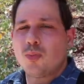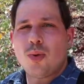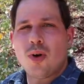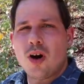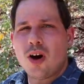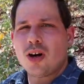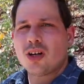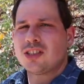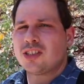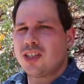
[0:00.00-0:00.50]

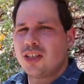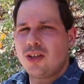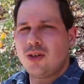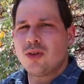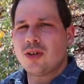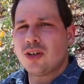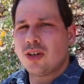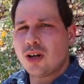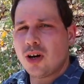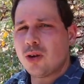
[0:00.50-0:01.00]
parks that you
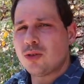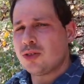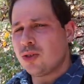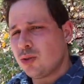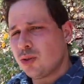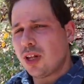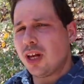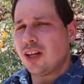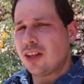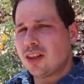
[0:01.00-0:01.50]
can go to
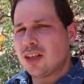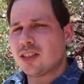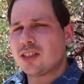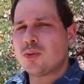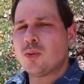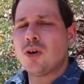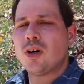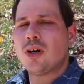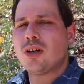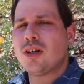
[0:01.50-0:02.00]
like this
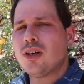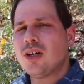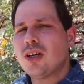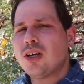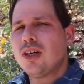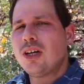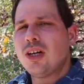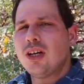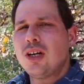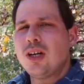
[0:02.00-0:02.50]
one,
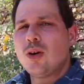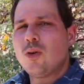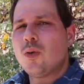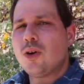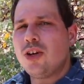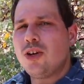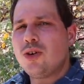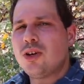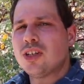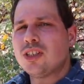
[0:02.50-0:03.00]
where
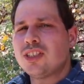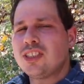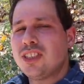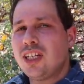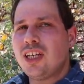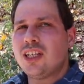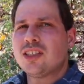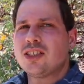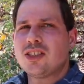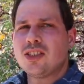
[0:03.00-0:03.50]
you can
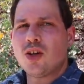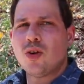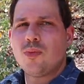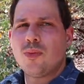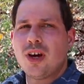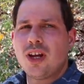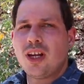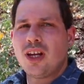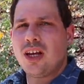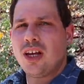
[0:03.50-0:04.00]
see so
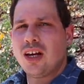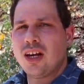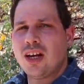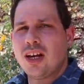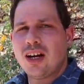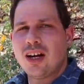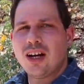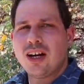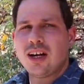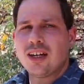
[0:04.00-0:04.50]
many
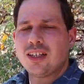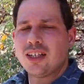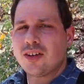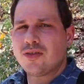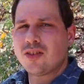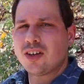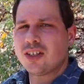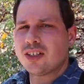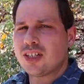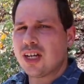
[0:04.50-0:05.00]

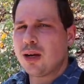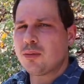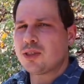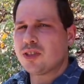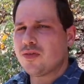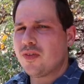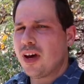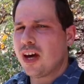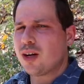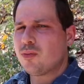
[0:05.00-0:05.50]
different types
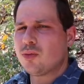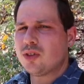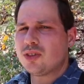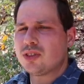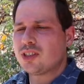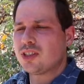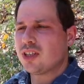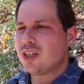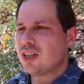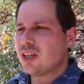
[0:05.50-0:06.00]
of animals.
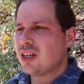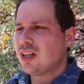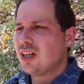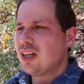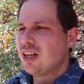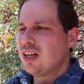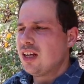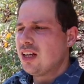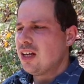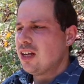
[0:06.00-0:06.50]

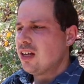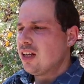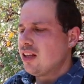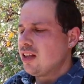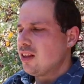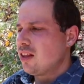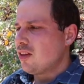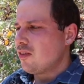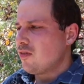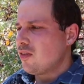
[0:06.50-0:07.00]

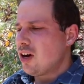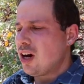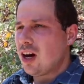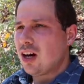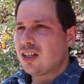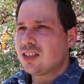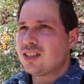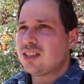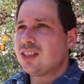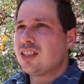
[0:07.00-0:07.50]
The
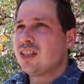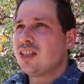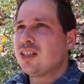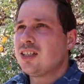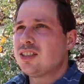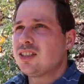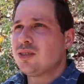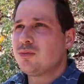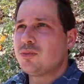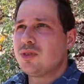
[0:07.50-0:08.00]
fox,
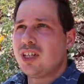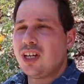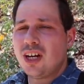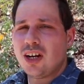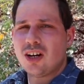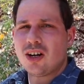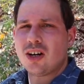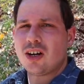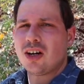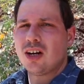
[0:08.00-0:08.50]
the
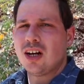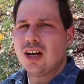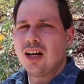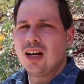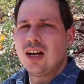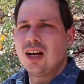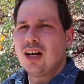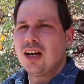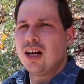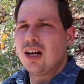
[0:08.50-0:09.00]
deer,
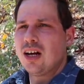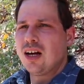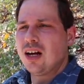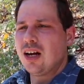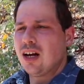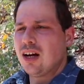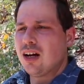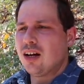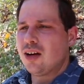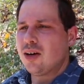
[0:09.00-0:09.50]

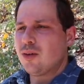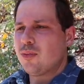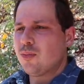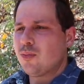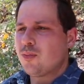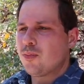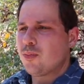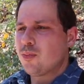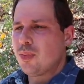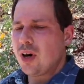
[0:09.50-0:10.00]

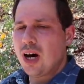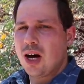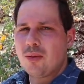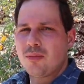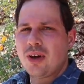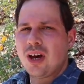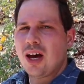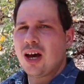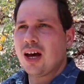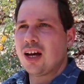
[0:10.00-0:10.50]

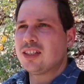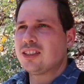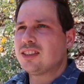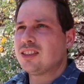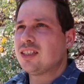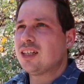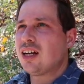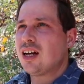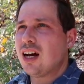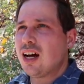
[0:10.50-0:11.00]
bobcats.
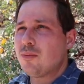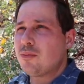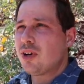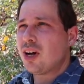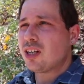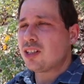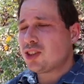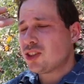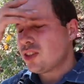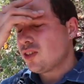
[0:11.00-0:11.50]
I'm
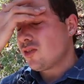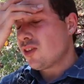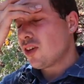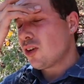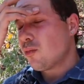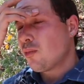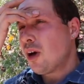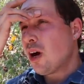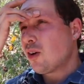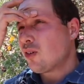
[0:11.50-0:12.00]
not sure if they're
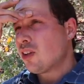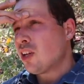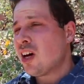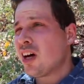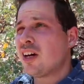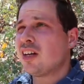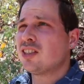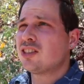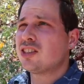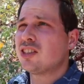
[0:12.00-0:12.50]
mountain
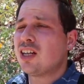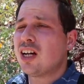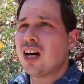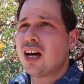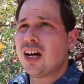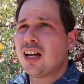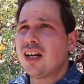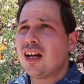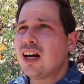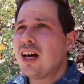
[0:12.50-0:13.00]
lions or not,